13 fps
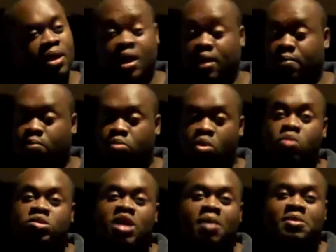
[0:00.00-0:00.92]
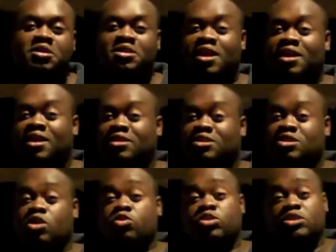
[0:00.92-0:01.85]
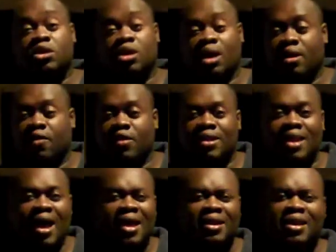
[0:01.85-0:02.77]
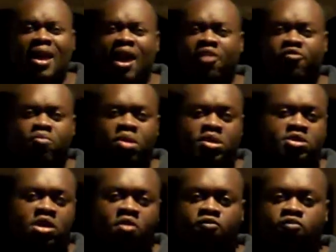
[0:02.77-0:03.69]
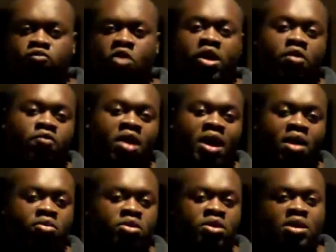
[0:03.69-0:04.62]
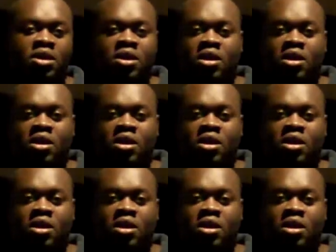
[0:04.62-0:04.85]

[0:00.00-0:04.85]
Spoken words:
And boy, was I mistaken. Still took another 9.5 months of running around